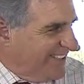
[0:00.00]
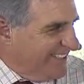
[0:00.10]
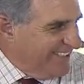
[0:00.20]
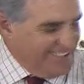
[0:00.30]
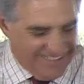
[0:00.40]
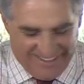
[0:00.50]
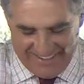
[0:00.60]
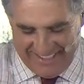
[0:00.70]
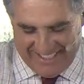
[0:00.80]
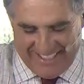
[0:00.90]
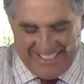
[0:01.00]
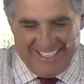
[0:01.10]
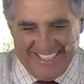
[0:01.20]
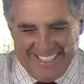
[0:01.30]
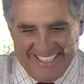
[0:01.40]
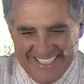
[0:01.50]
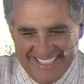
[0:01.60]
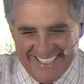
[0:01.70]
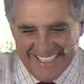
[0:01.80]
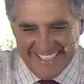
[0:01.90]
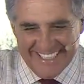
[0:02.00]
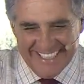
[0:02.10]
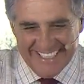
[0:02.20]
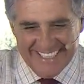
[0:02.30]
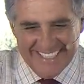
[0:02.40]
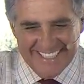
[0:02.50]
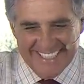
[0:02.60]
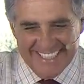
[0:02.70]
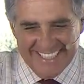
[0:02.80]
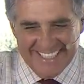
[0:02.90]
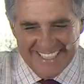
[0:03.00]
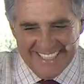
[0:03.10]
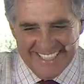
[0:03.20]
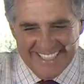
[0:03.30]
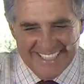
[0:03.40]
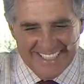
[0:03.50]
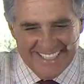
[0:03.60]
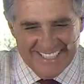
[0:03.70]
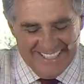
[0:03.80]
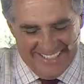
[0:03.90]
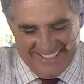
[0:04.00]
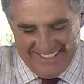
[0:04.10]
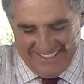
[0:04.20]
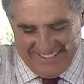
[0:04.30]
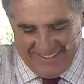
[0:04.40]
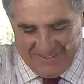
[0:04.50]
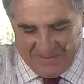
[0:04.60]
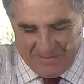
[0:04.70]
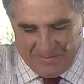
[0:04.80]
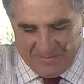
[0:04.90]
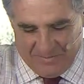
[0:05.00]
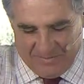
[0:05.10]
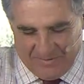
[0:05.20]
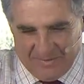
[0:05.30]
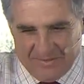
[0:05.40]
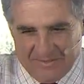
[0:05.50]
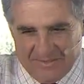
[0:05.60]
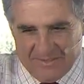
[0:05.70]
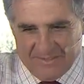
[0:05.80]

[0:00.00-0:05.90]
No words are spoken by the person on screen.